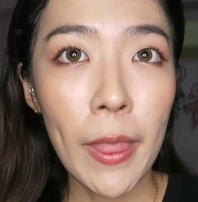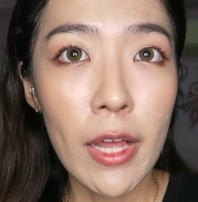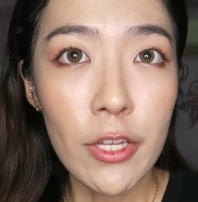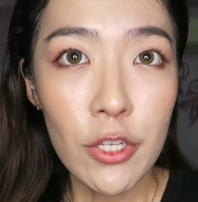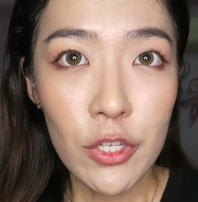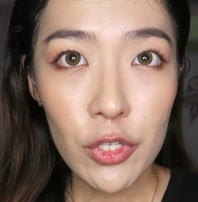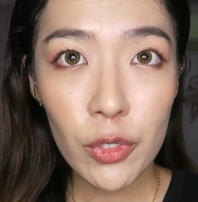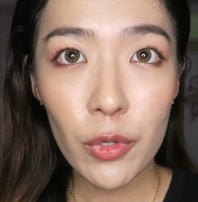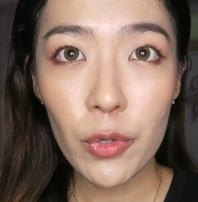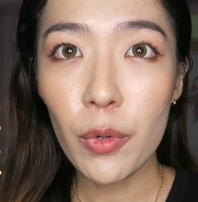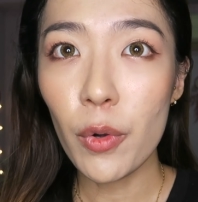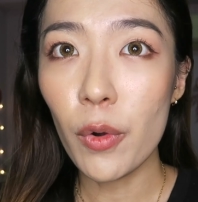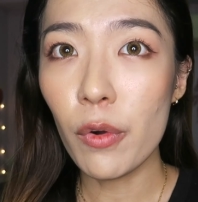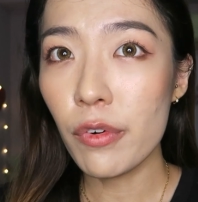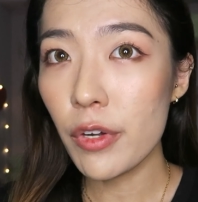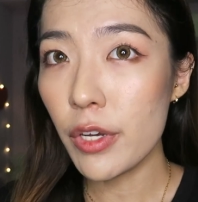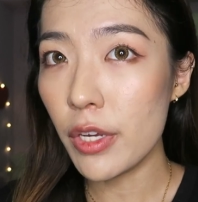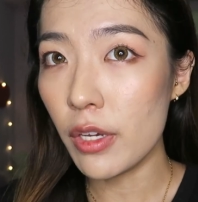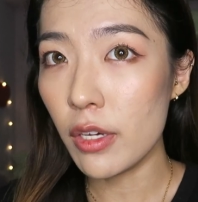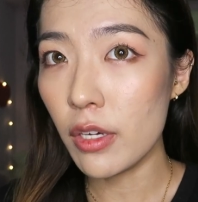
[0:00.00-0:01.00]
So
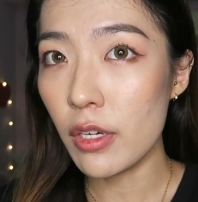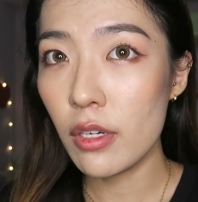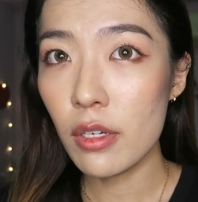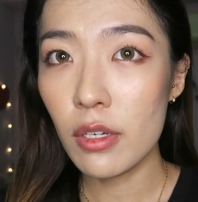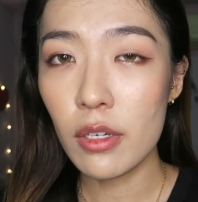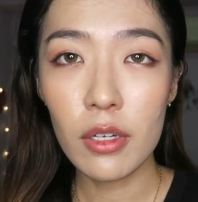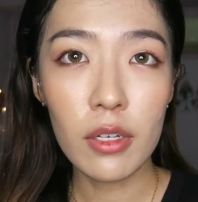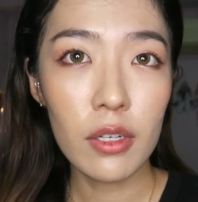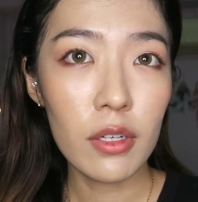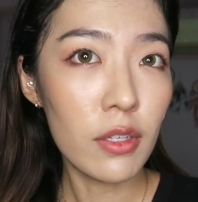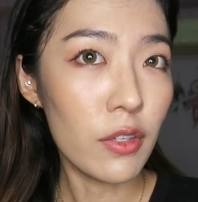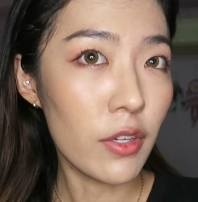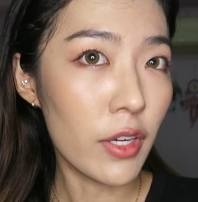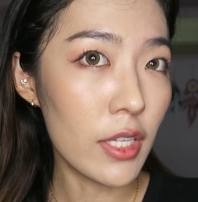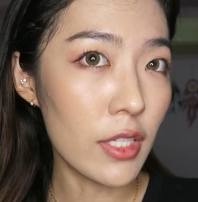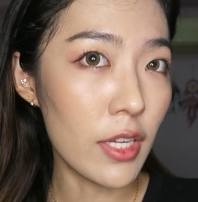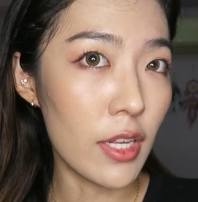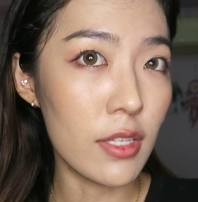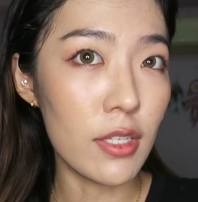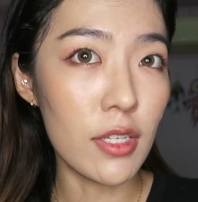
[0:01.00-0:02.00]
over here you
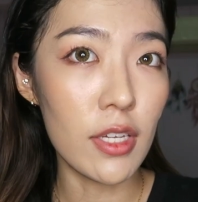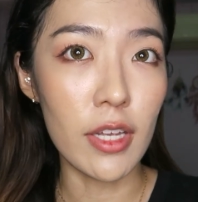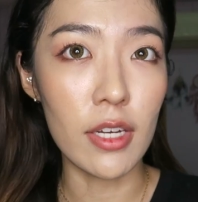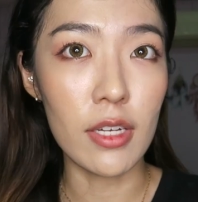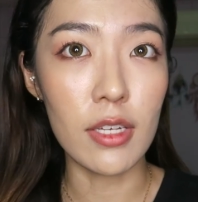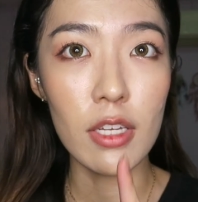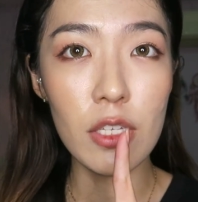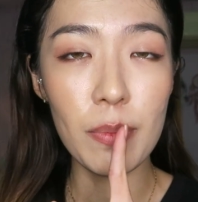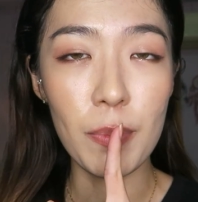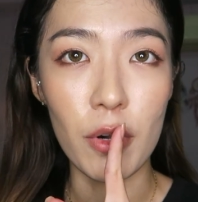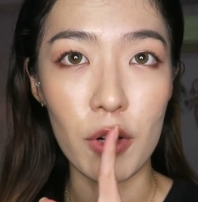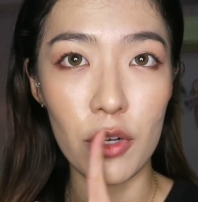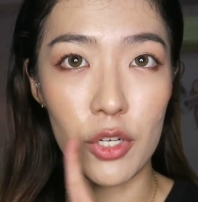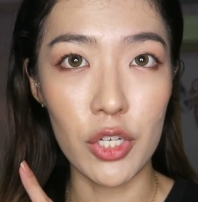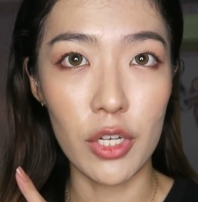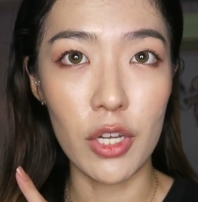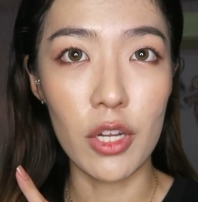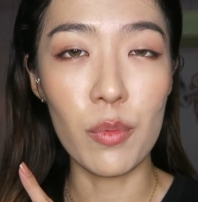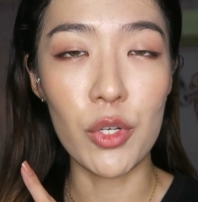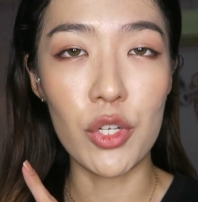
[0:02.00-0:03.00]
guys can see that this
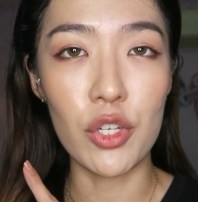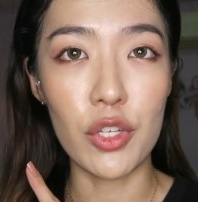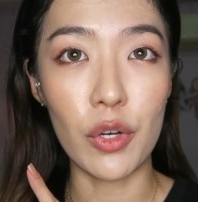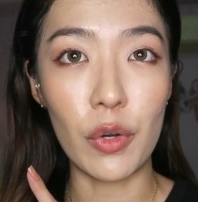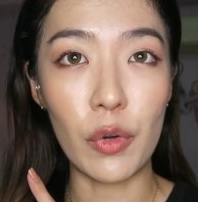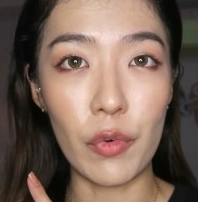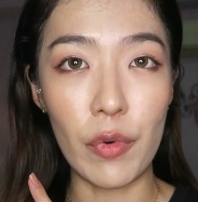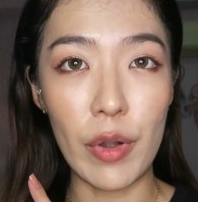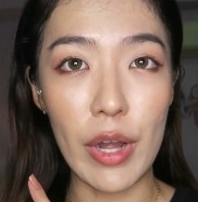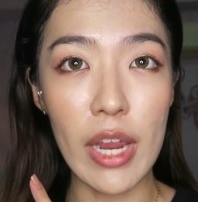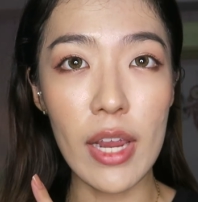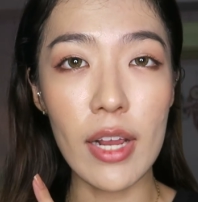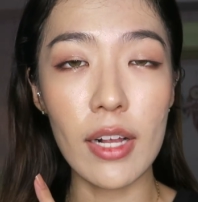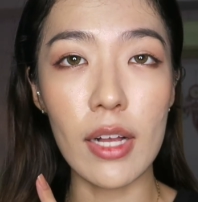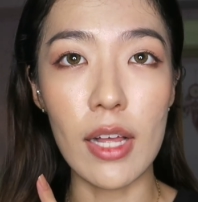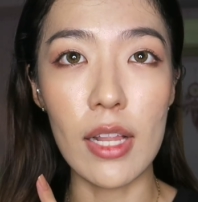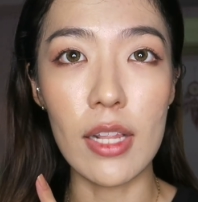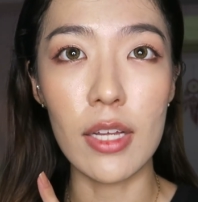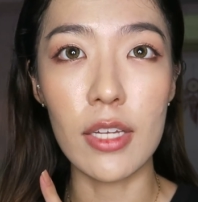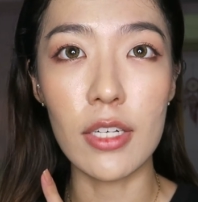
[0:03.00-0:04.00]
portion, which is a grey
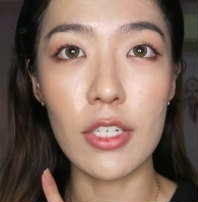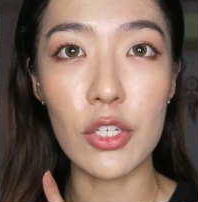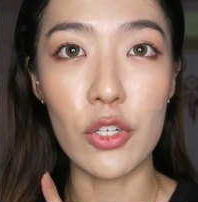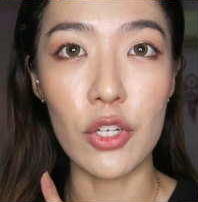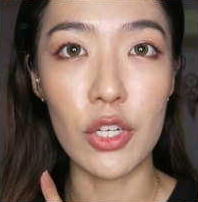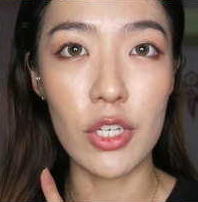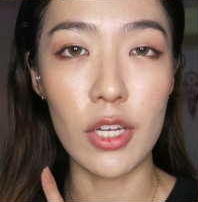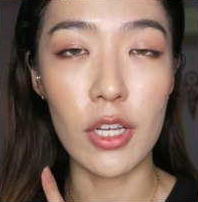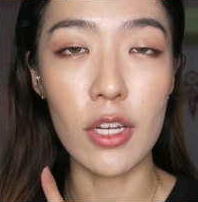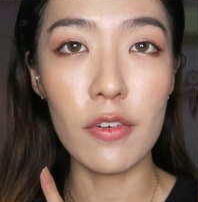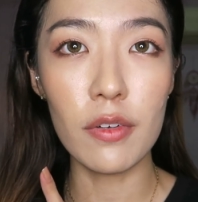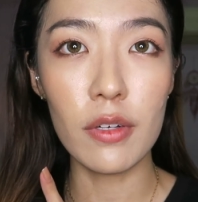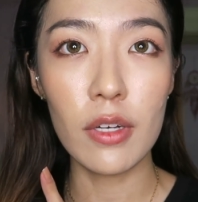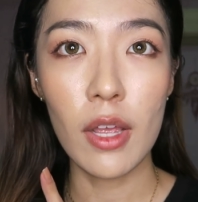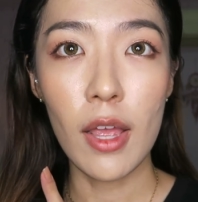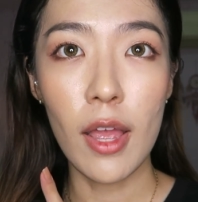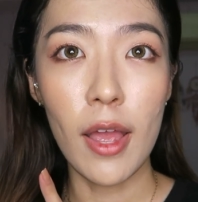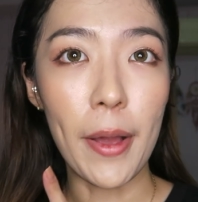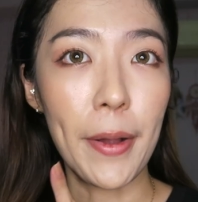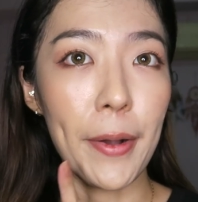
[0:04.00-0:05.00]
colored cushion,
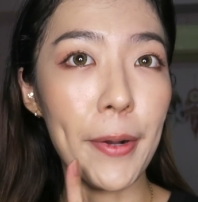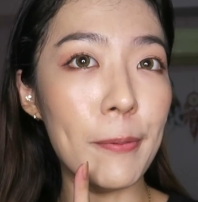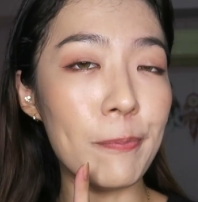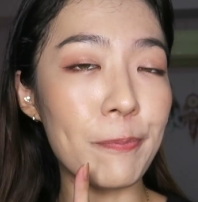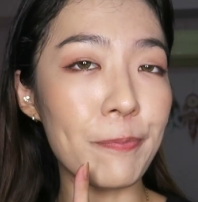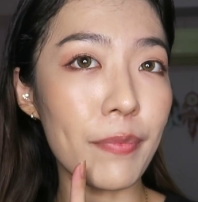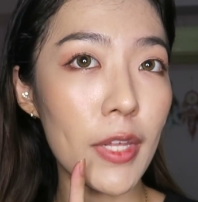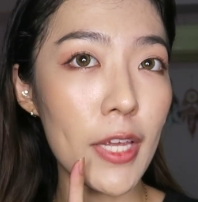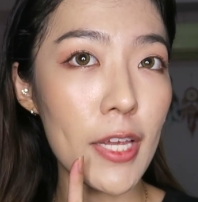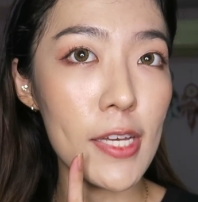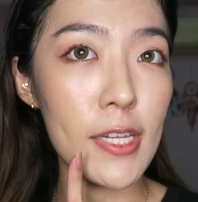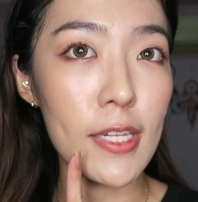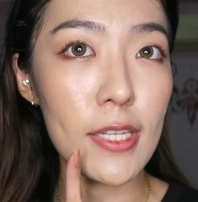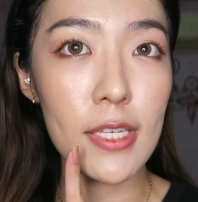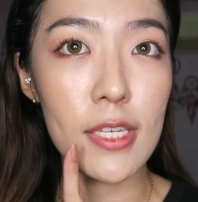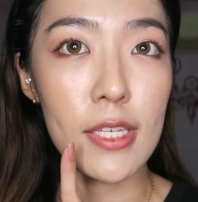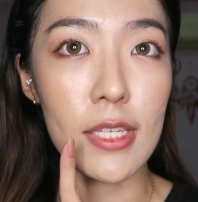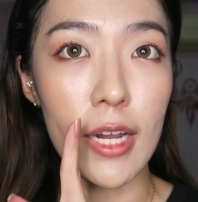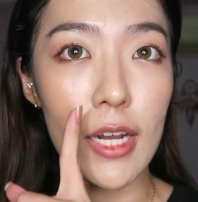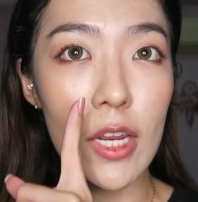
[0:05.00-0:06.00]
it's
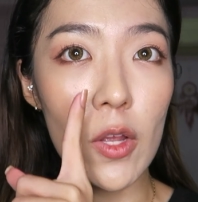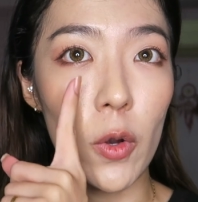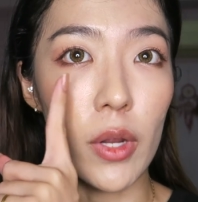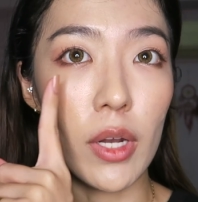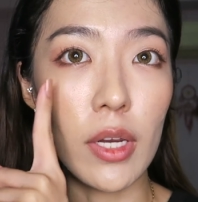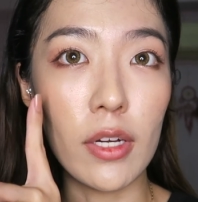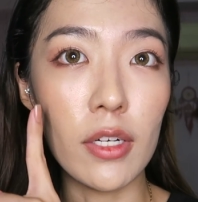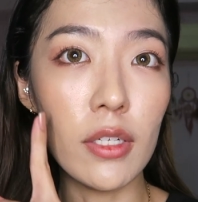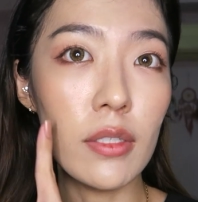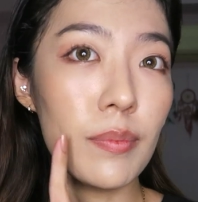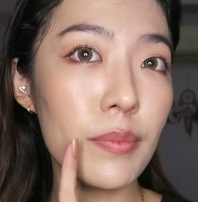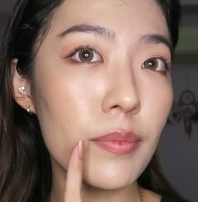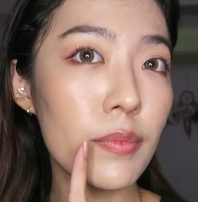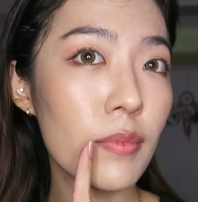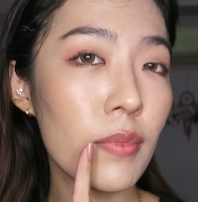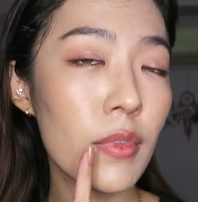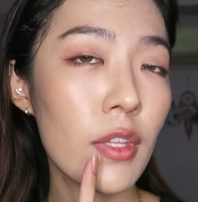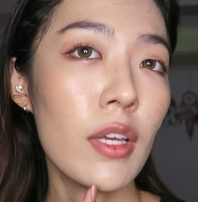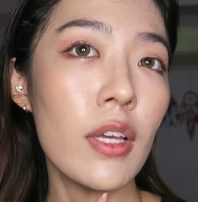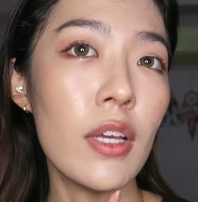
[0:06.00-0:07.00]
slightly oilier.
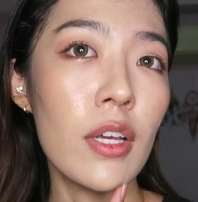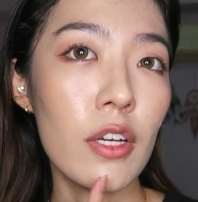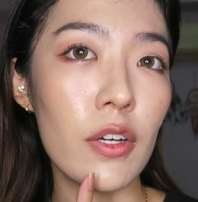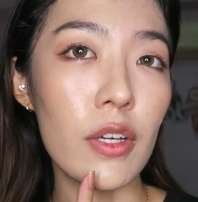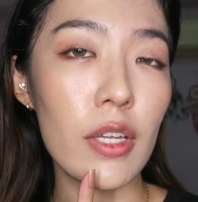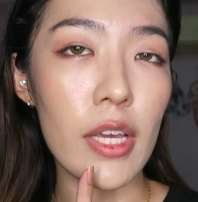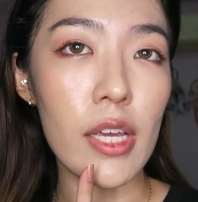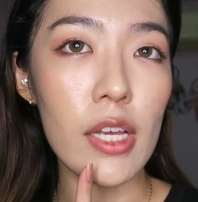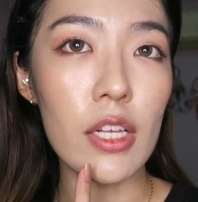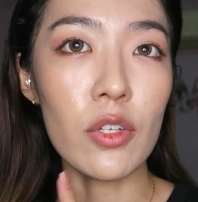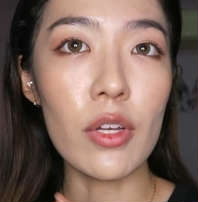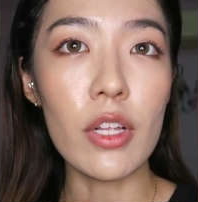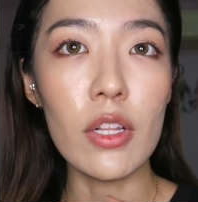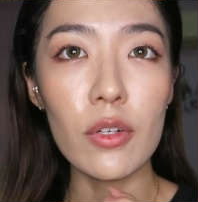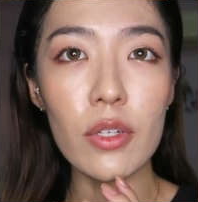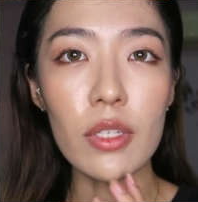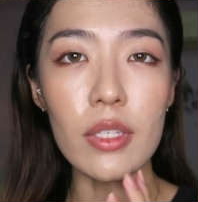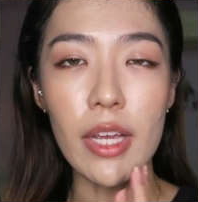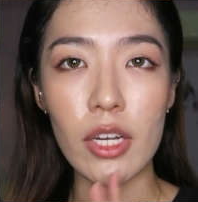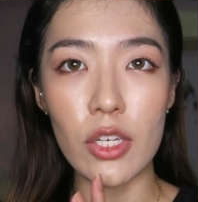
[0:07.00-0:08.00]
Okay, so it
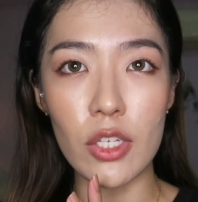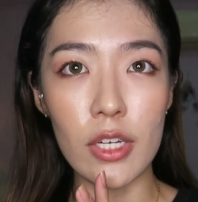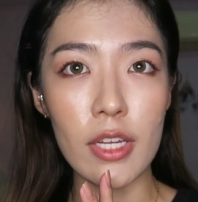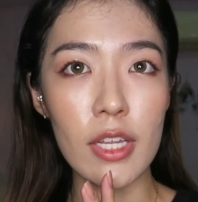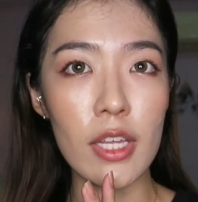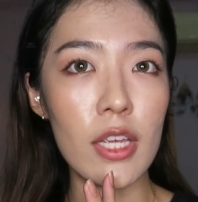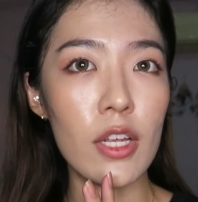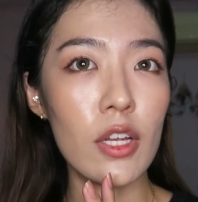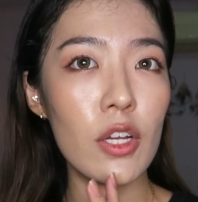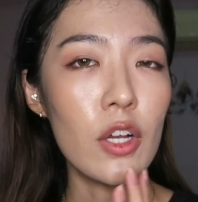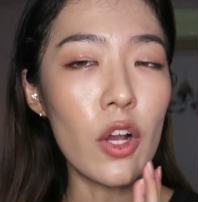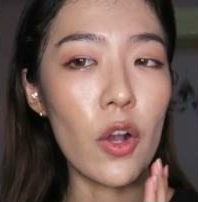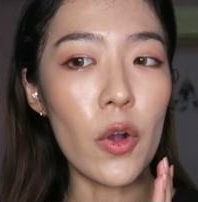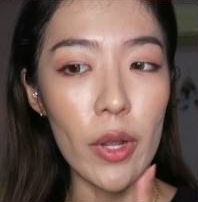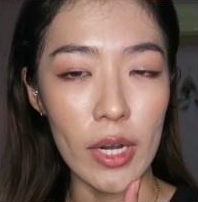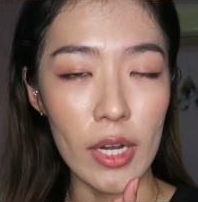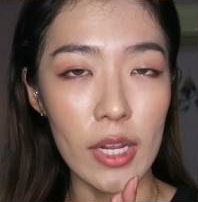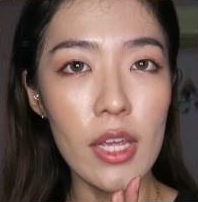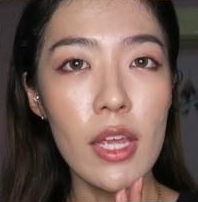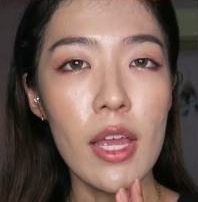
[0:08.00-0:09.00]
looks actually
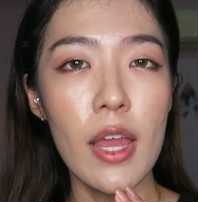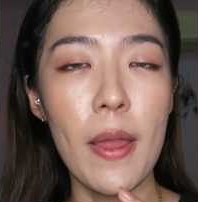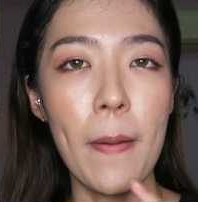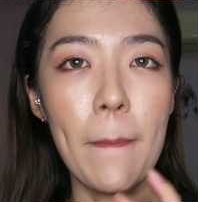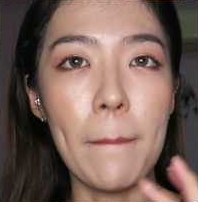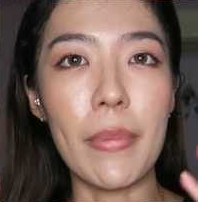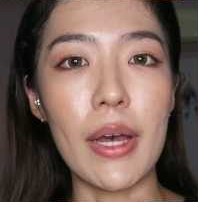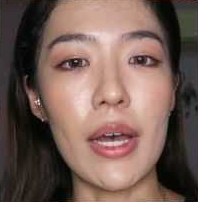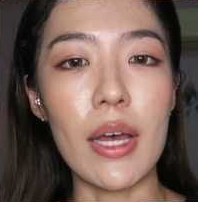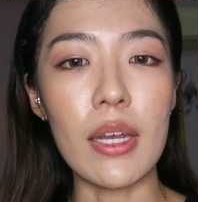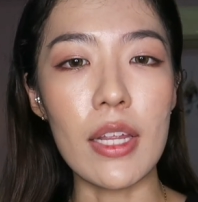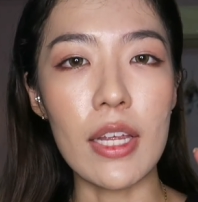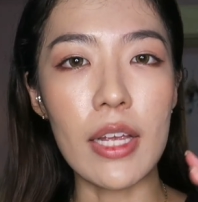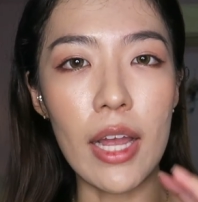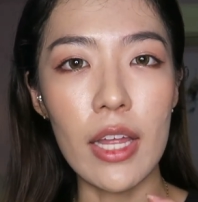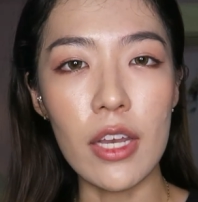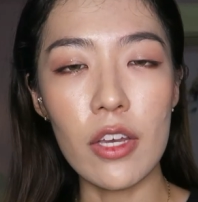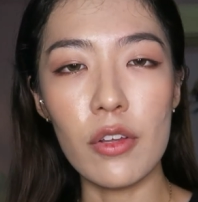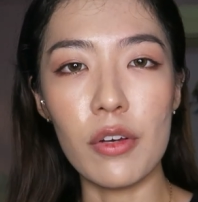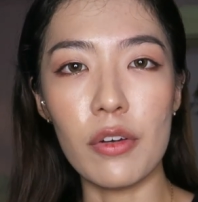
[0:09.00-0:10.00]
oily, but it
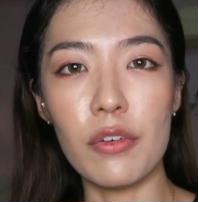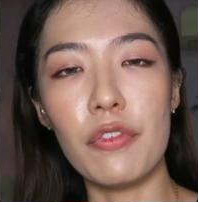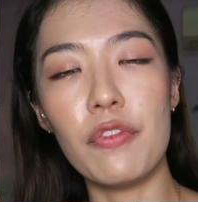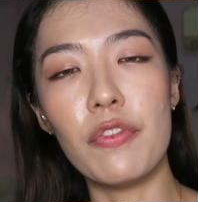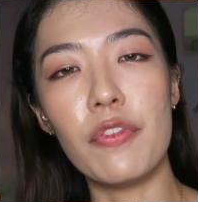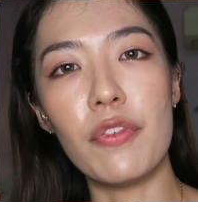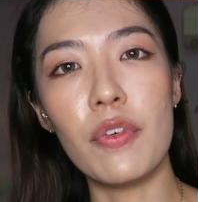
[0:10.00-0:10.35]
kind of